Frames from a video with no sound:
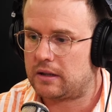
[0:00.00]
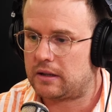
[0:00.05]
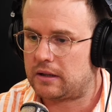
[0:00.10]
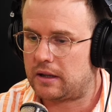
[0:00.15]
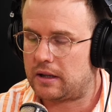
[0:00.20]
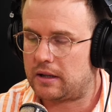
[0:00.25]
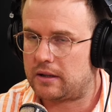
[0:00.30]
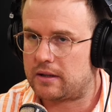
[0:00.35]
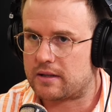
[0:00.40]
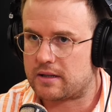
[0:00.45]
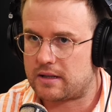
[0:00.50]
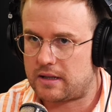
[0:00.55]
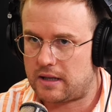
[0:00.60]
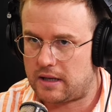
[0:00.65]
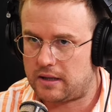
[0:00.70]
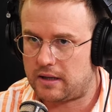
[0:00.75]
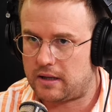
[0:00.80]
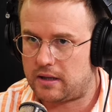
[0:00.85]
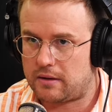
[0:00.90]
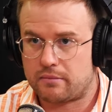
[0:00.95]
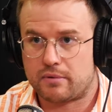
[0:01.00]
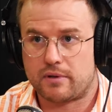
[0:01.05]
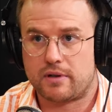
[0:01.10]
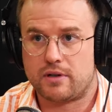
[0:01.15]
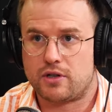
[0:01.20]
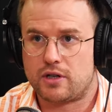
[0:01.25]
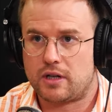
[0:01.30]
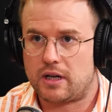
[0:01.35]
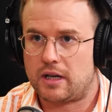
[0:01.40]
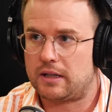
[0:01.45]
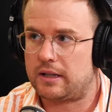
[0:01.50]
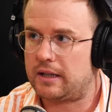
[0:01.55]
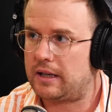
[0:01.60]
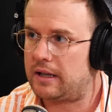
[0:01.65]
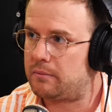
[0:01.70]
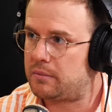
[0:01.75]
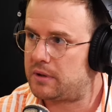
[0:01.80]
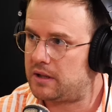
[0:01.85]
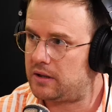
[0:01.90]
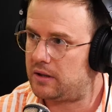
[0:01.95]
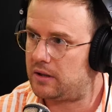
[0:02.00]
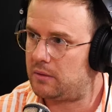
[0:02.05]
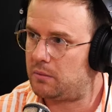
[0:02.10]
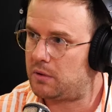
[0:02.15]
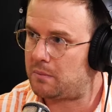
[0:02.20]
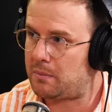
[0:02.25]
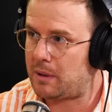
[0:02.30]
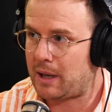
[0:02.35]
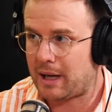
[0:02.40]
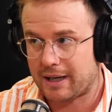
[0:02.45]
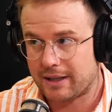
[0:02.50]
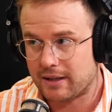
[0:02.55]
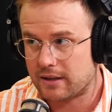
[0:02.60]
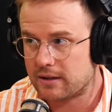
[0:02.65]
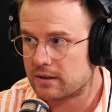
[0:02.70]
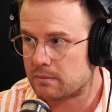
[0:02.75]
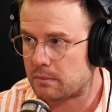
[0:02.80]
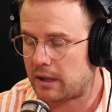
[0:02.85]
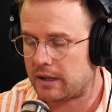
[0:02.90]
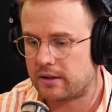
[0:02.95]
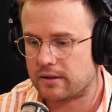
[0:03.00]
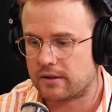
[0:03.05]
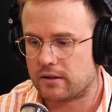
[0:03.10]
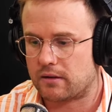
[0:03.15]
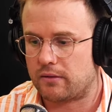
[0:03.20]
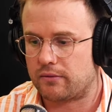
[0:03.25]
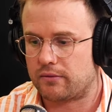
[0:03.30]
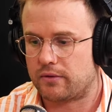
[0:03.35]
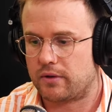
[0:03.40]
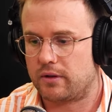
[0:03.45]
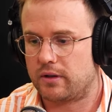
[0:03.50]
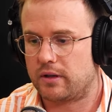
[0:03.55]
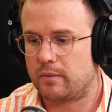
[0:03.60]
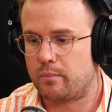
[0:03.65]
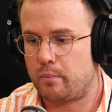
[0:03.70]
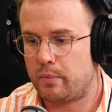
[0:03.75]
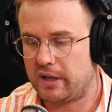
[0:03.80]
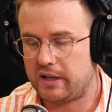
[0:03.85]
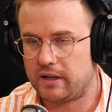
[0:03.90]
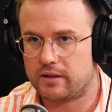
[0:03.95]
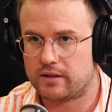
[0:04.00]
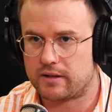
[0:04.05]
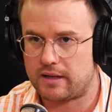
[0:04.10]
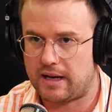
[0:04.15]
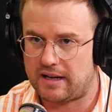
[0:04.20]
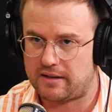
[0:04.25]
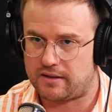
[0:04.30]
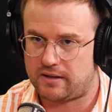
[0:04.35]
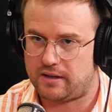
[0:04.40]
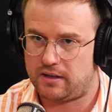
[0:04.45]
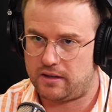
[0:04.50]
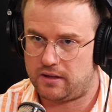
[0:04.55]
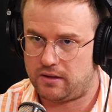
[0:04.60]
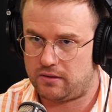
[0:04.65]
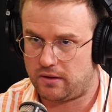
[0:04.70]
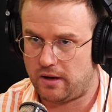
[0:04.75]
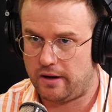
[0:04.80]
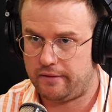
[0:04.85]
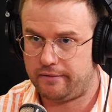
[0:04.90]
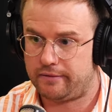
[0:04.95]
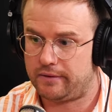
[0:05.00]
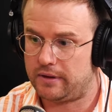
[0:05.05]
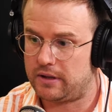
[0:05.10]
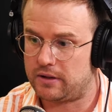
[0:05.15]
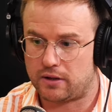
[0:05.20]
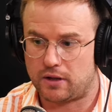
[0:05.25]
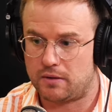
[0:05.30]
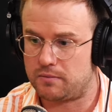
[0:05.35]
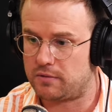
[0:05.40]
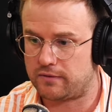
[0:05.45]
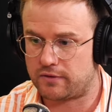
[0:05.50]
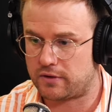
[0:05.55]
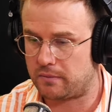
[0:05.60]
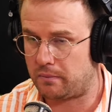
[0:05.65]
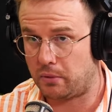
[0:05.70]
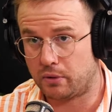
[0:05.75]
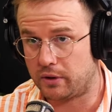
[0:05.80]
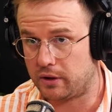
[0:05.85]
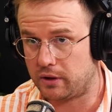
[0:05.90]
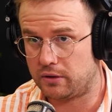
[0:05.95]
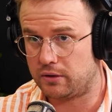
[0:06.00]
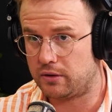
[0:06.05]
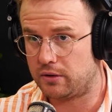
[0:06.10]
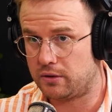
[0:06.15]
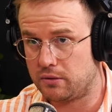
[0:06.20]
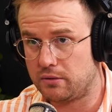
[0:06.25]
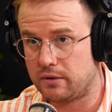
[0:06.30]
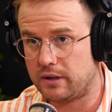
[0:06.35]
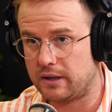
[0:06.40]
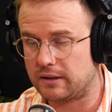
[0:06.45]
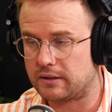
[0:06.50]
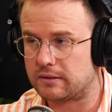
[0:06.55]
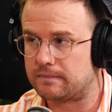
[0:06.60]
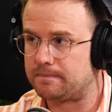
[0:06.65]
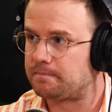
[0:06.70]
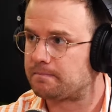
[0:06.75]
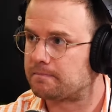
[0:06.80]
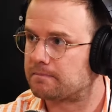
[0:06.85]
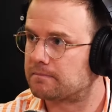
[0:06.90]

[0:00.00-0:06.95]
can understand and appreciate that, particularly with partners. Partners are often the biggest asset in your life in terms of supporting you to do things,